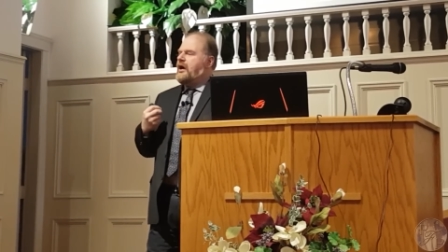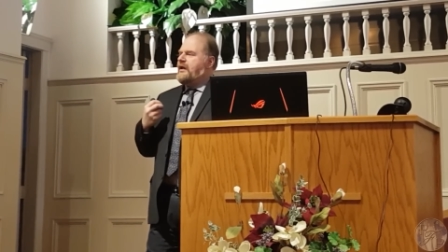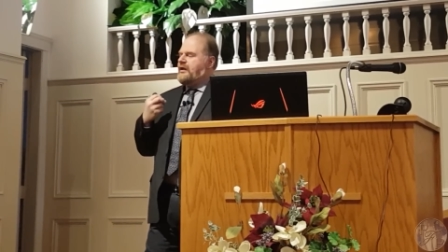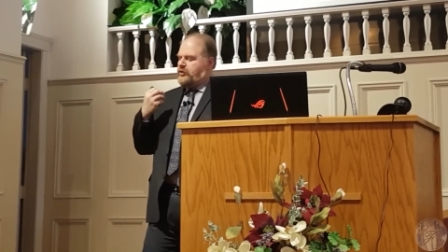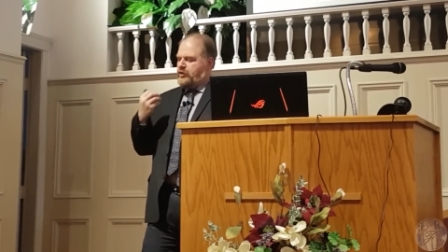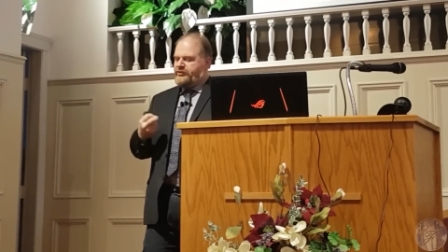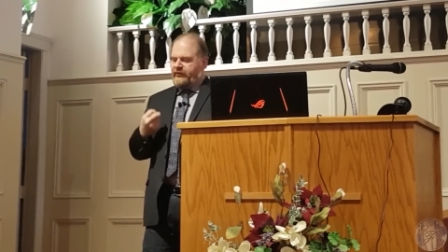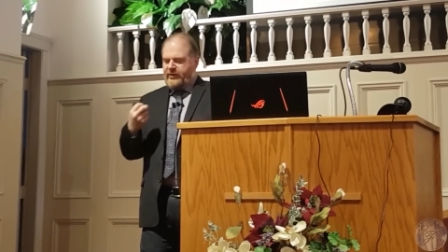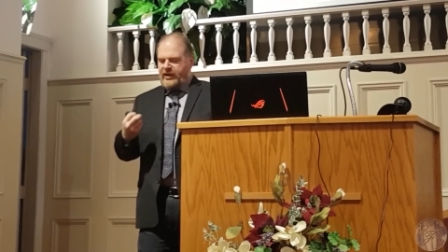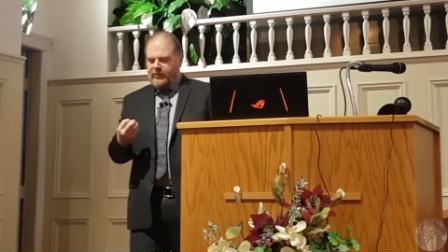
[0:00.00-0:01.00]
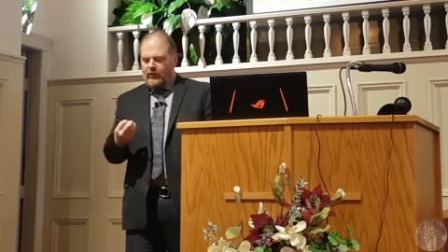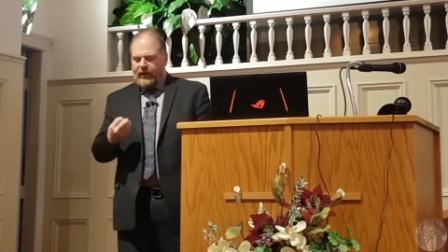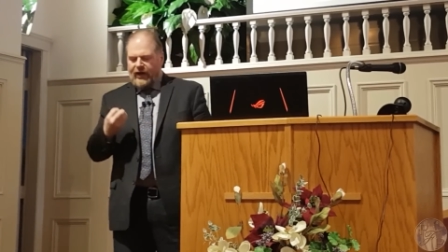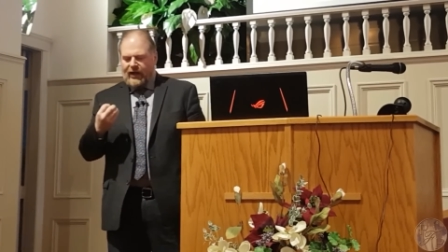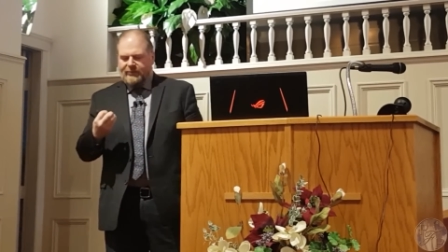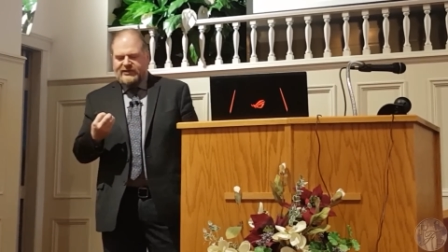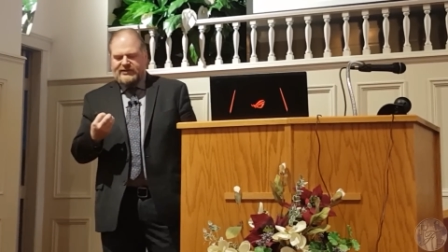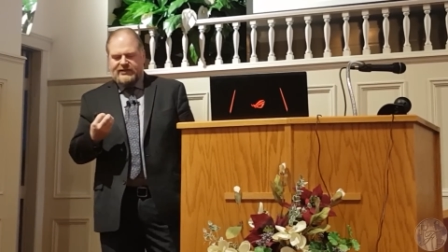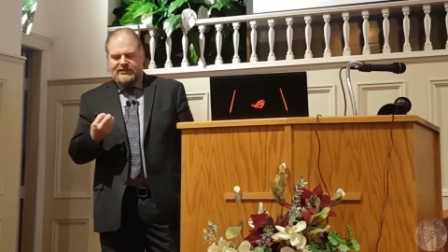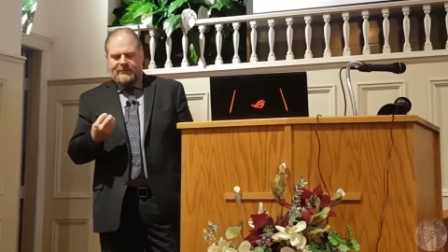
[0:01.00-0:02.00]
in groups of people, what happens
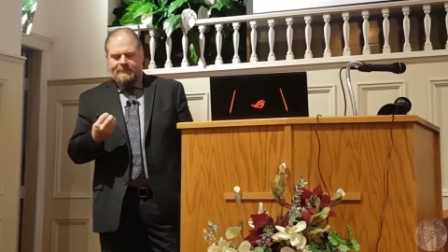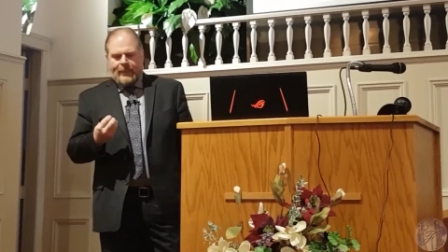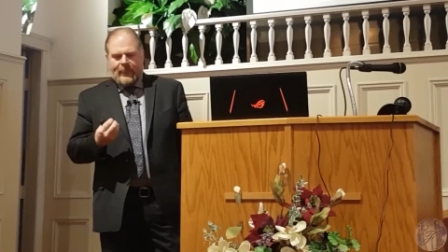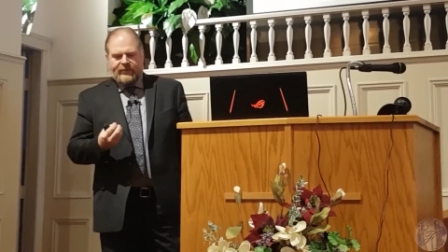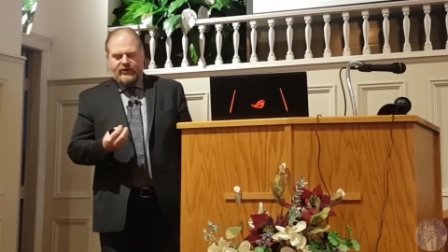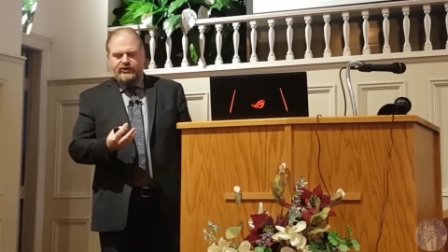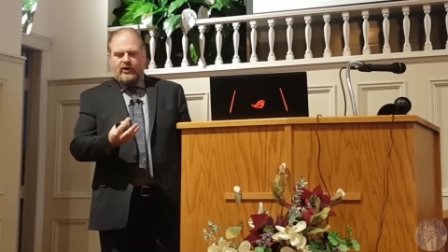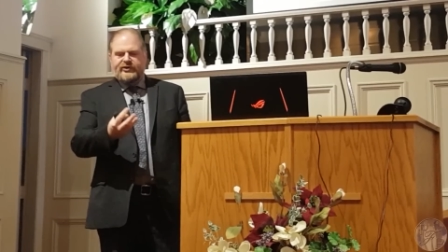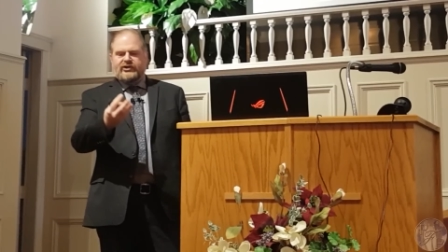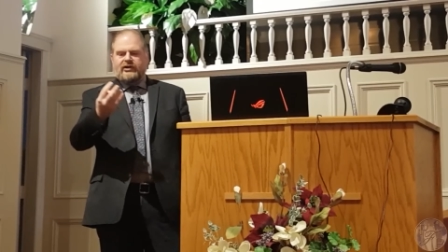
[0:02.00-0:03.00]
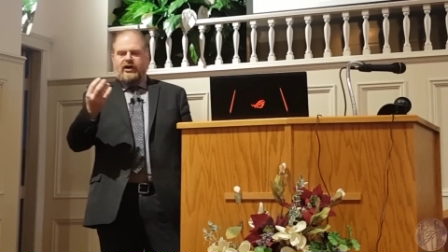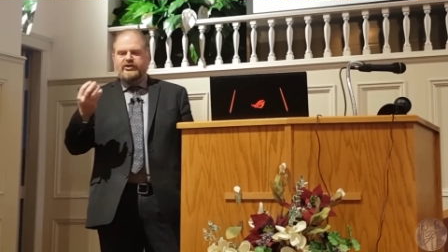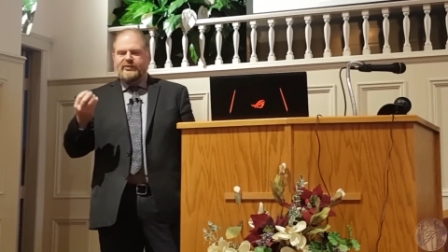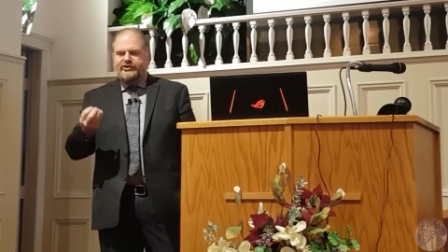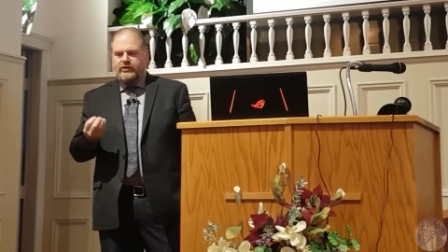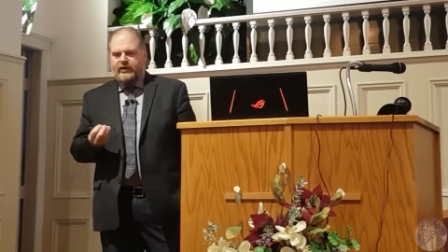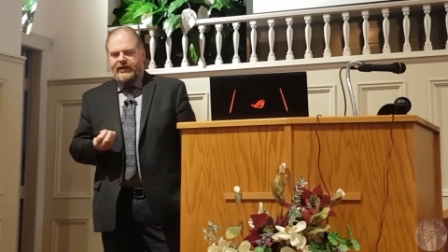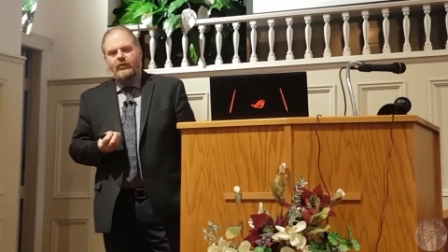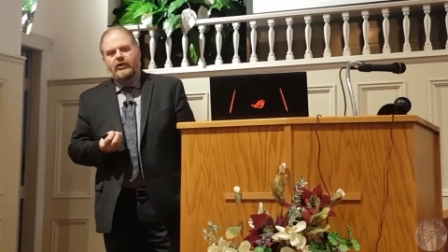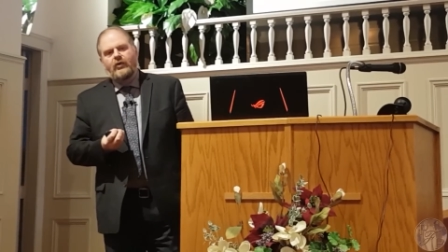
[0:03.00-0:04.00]
is that there's always a large majority
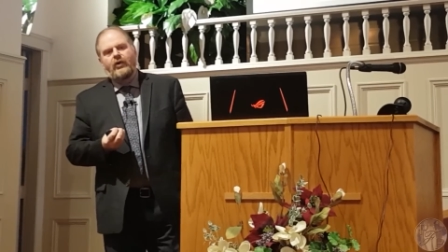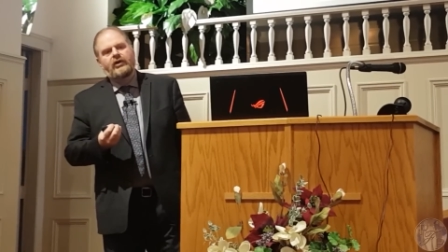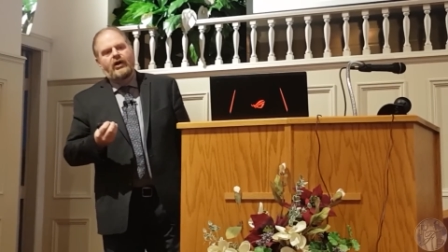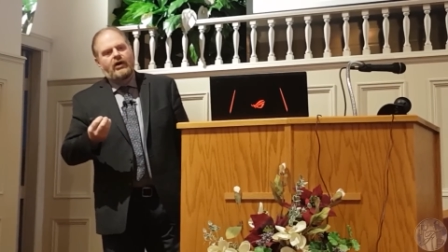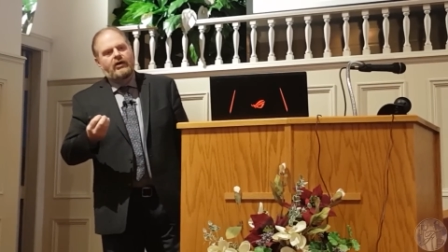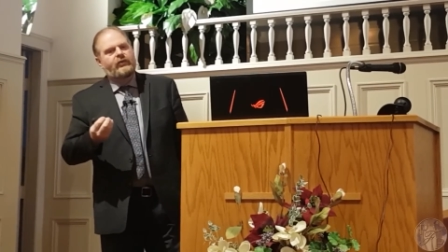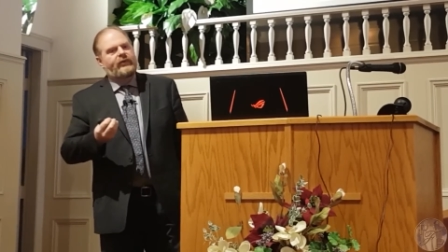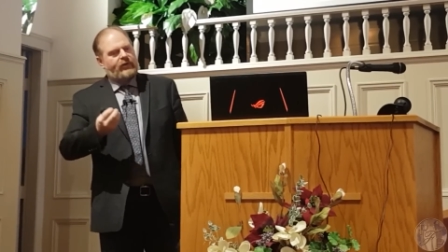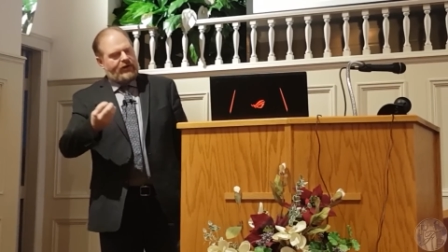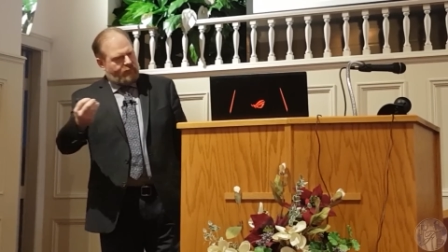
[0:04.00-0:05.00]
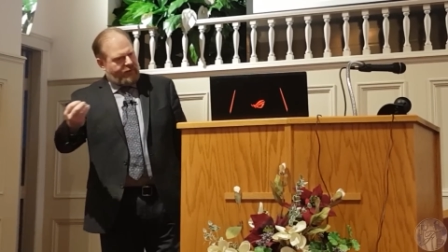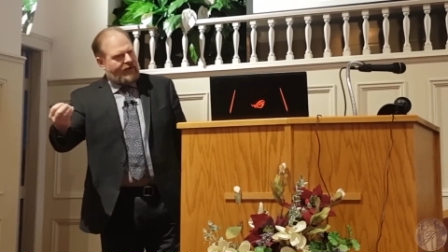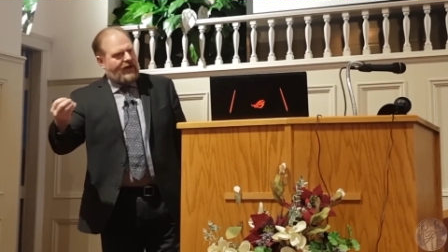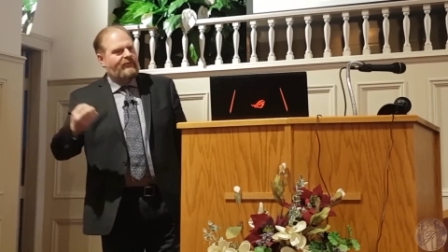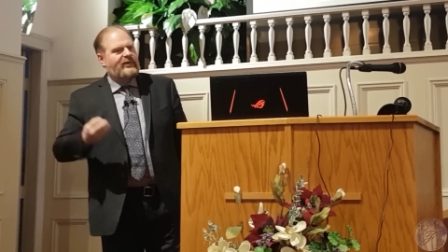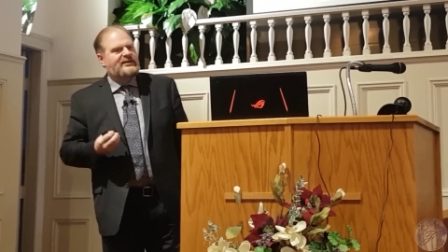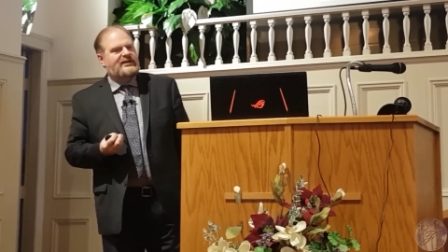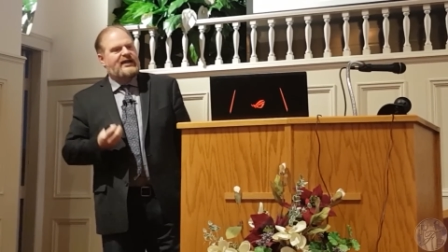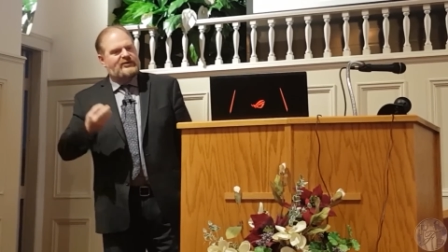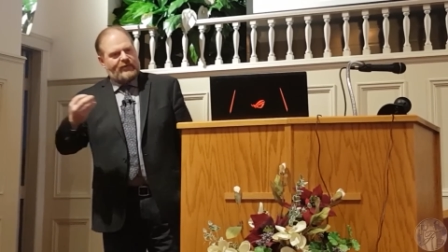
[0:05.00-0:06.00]
that will go along with what, what the government
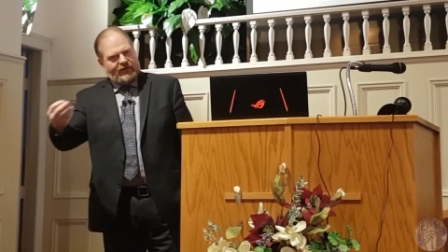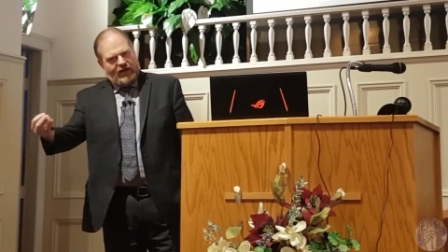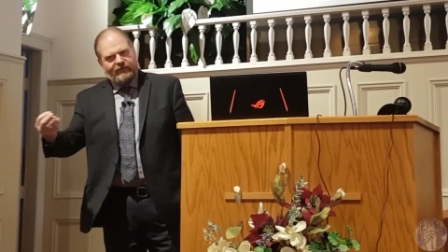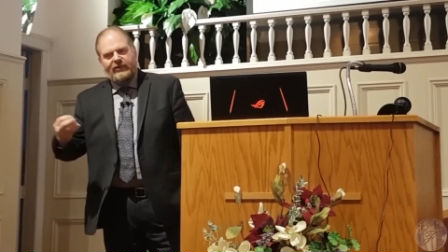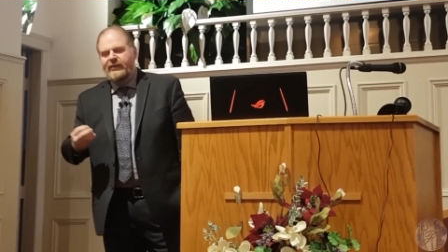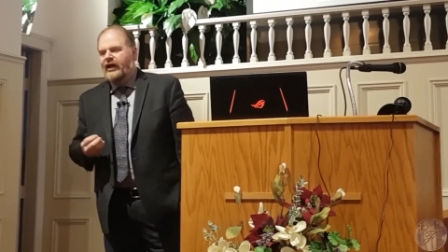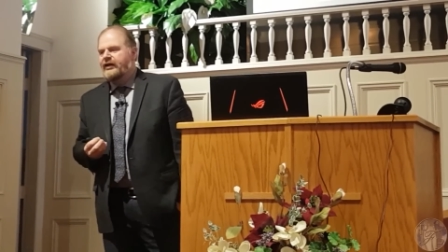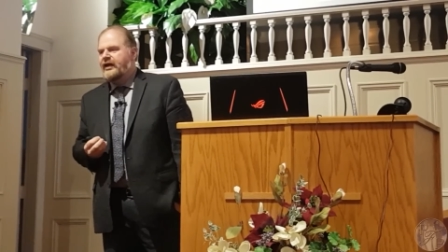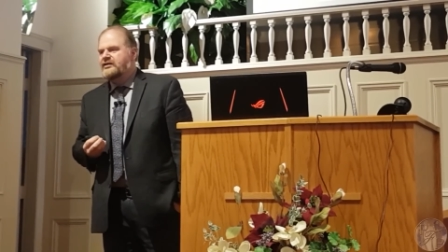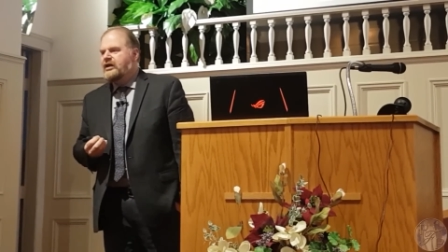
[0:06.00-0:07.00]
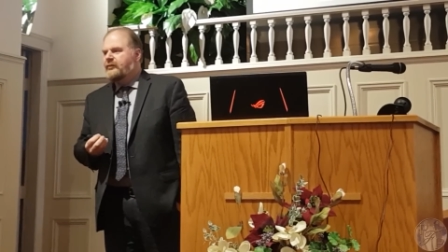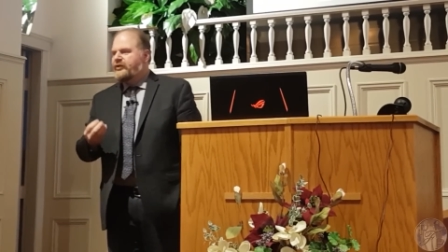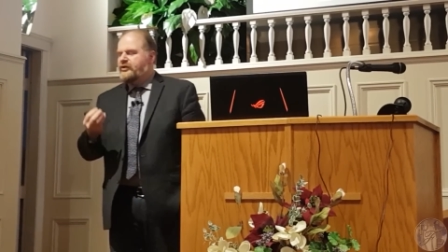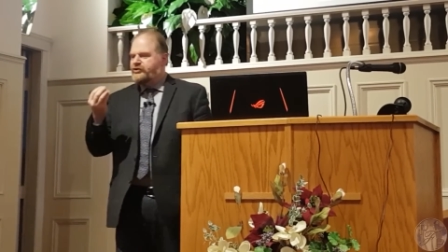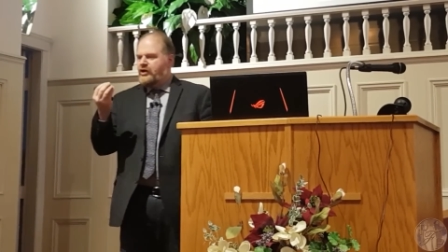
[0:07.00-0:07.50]
says and what the government mandates, but there's